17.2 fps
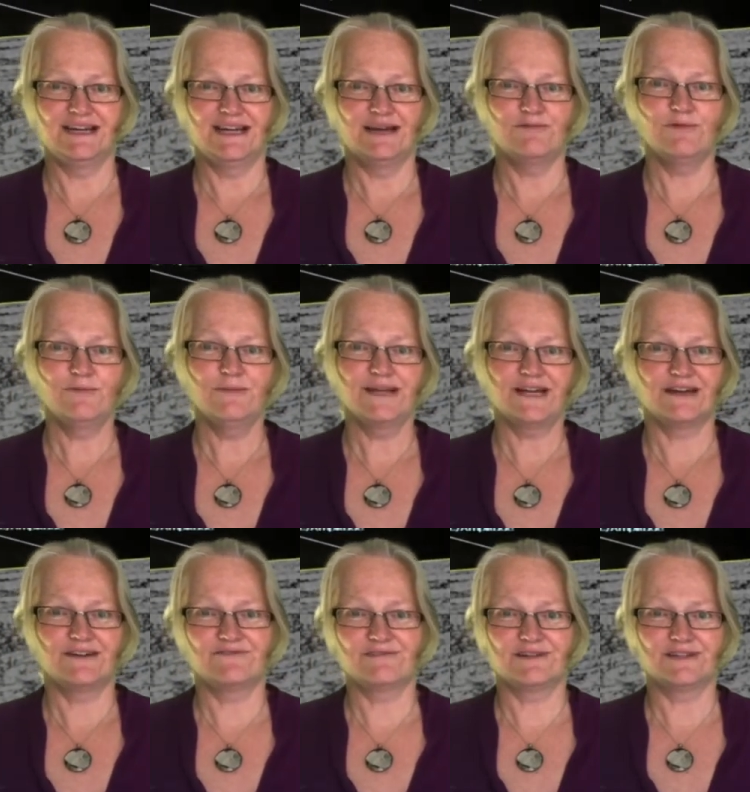And we'll be
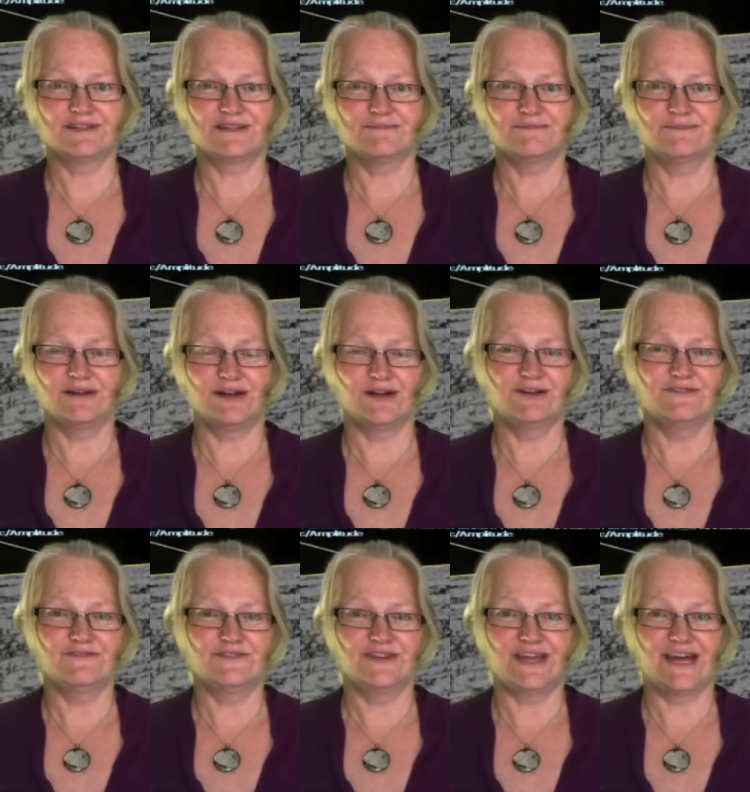covering them
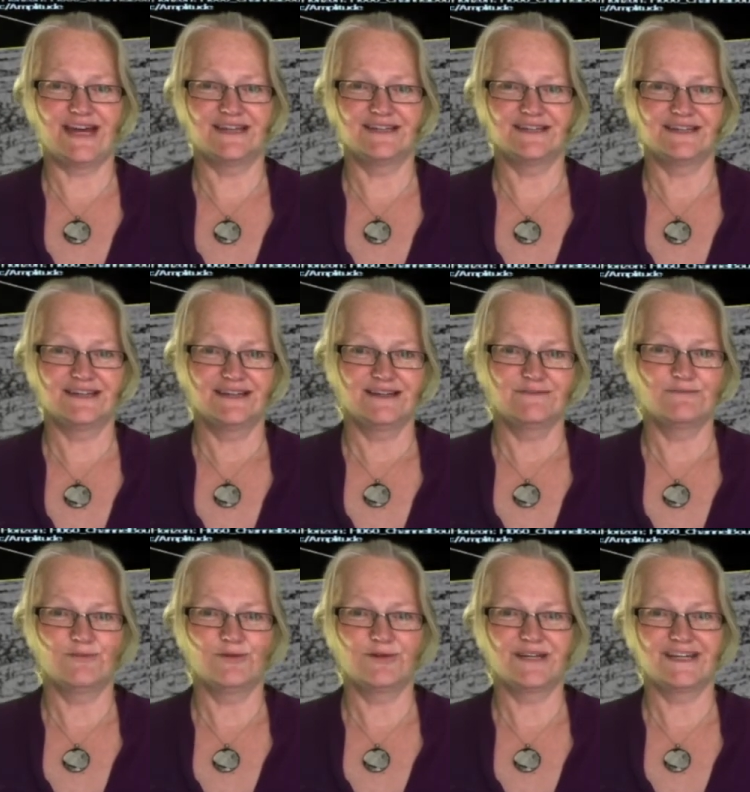over that
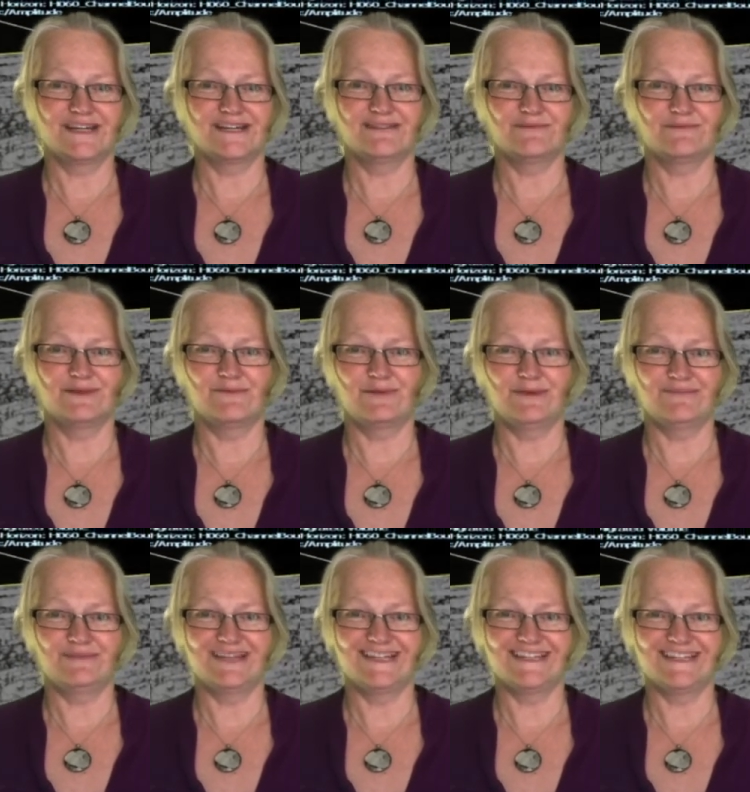morning when we
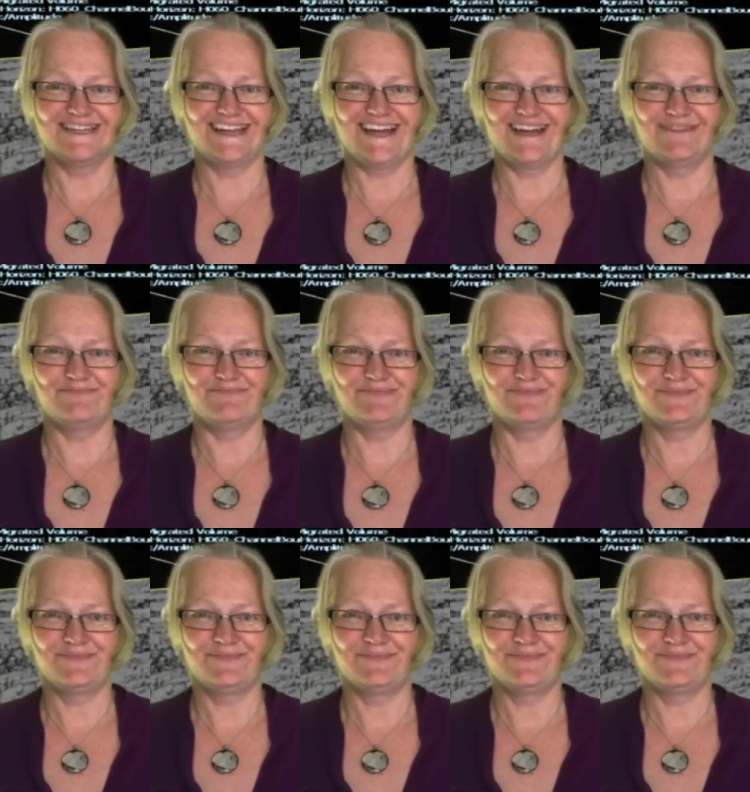meet again.